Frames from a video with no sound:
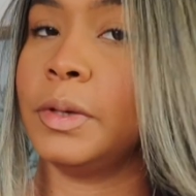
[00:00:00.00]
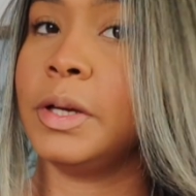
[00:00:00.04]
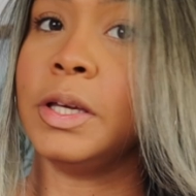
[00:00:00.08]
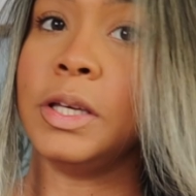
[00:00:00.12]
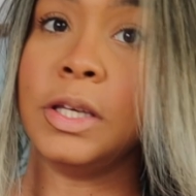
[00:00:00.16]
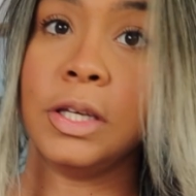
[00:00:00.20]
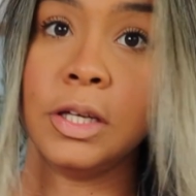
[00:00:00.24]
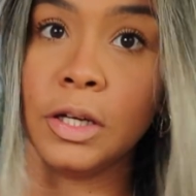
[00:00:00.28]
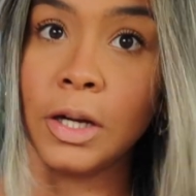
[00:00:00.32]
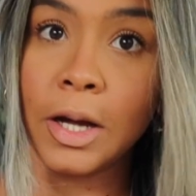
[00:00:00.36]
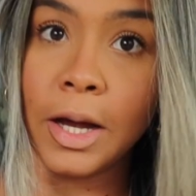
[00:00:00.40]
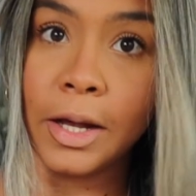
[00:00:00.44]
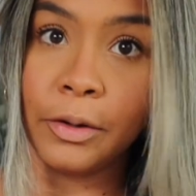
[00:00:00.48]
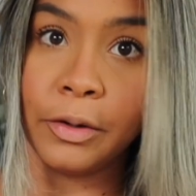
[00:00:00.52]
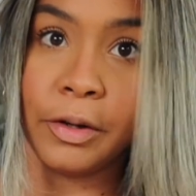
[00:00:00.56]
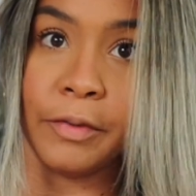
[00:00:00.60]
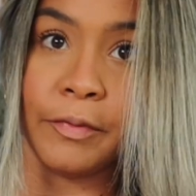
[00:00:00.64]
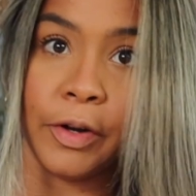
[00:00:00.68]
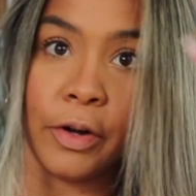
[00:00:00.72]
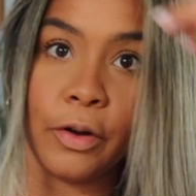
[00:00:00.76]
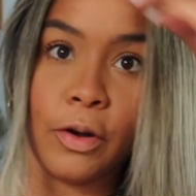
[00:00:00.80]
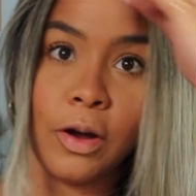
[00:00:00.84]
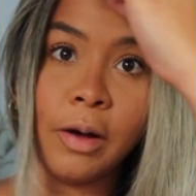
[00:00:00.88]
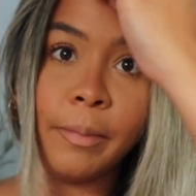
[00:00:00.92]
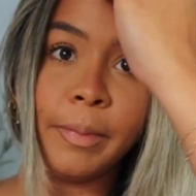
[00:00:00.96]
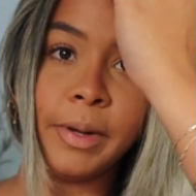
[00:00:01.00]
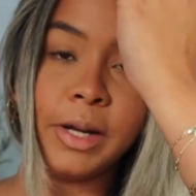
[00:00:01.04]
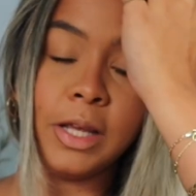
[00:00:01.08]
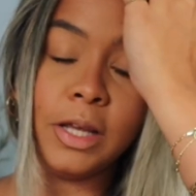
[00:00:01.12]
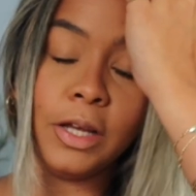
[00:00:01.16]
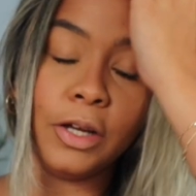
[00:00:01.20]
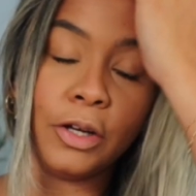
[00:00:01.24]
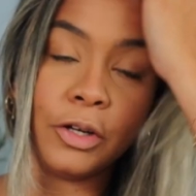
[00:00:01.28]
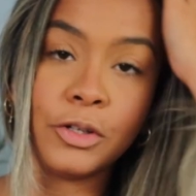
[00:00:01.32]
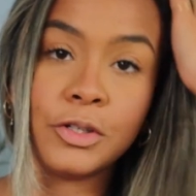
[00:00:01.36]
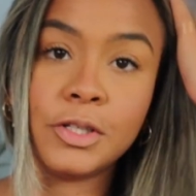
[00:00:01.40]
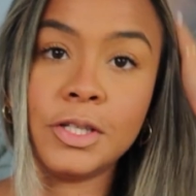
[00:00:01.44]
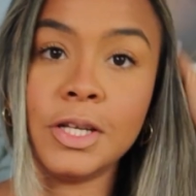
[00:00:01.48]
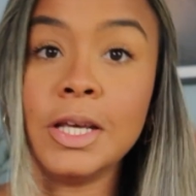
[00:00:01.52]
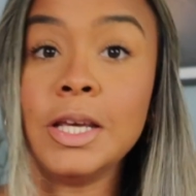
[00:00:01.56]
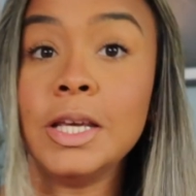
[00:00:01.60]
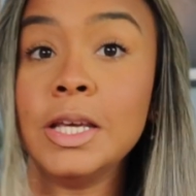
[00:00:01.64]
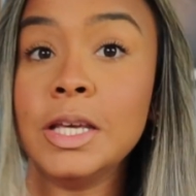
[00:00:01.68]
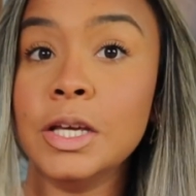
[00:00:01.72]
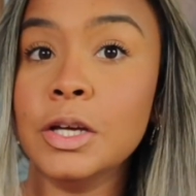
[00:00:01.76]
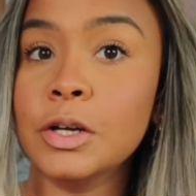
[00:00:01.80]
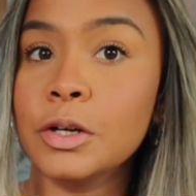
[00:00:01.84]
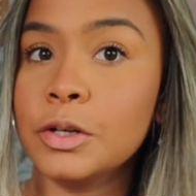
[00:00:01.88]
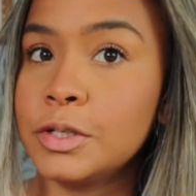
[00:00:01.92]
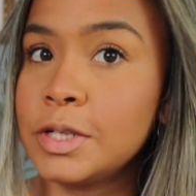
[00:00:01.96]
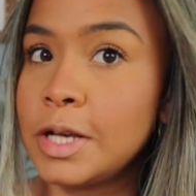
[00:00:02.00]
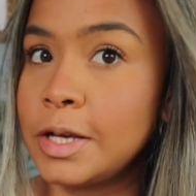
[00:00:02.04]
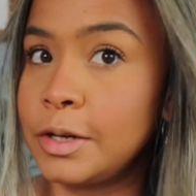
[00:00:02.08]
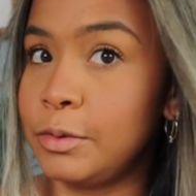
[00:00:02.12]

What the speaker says: I don't even know how many years.